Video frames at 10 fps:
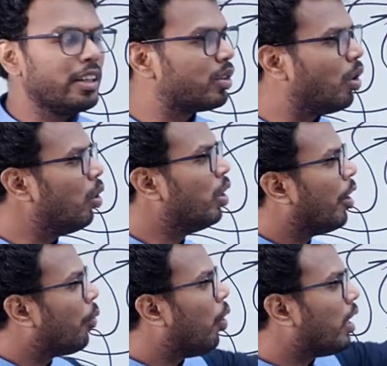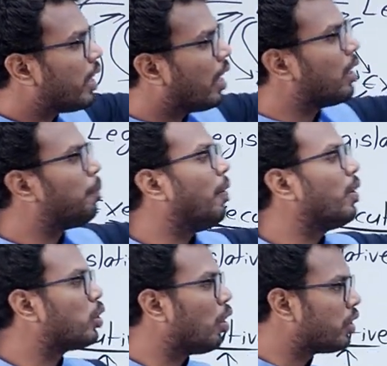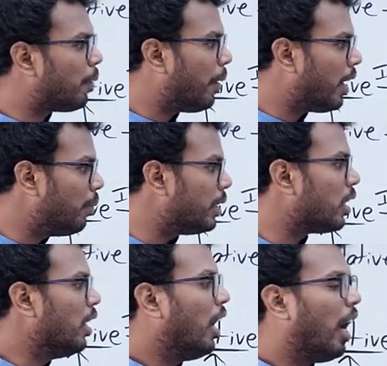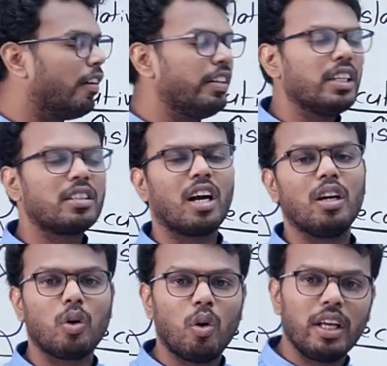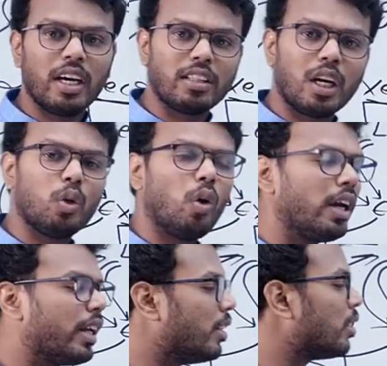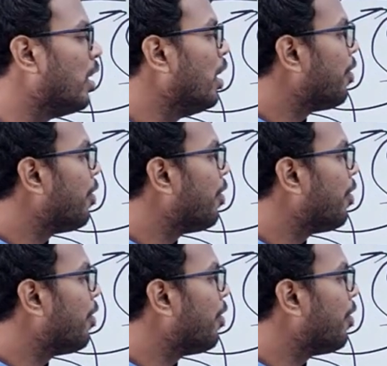So, what are the powers of the Parliament? How it is controlling other two organs?